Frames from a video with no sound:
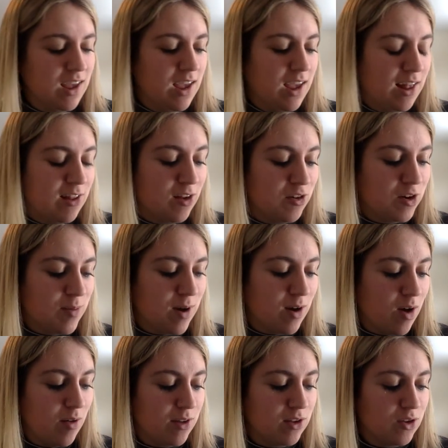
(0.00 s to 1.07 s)
I learned about
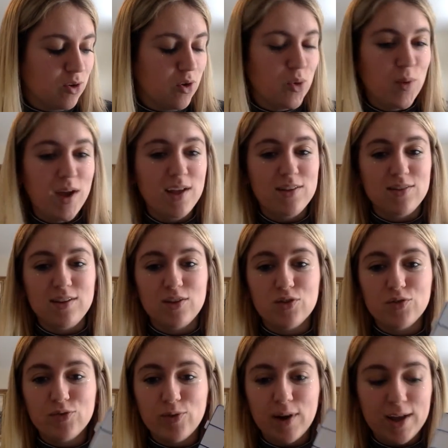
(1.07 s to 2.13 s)
all these cool ways these
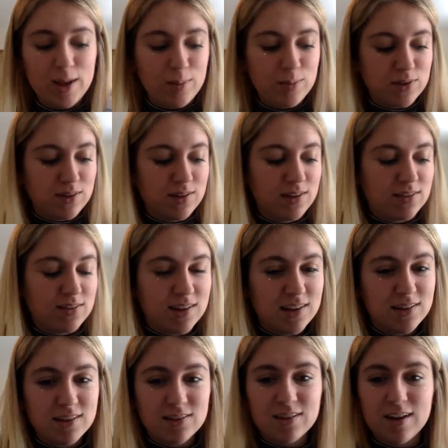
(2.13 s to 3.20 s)
frames and these
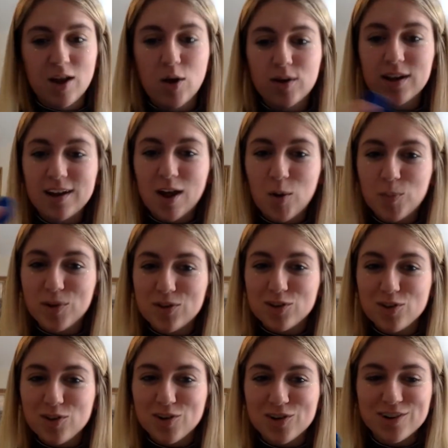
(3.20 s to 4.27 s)
discs and help can help us
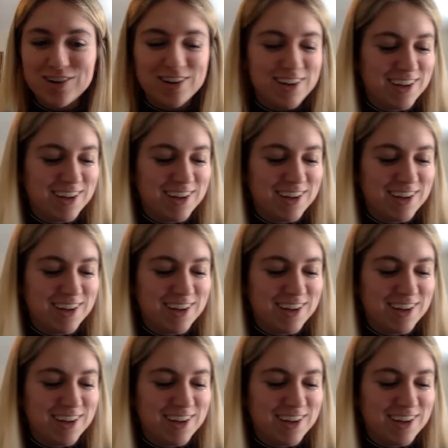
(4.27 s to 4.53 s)
learn.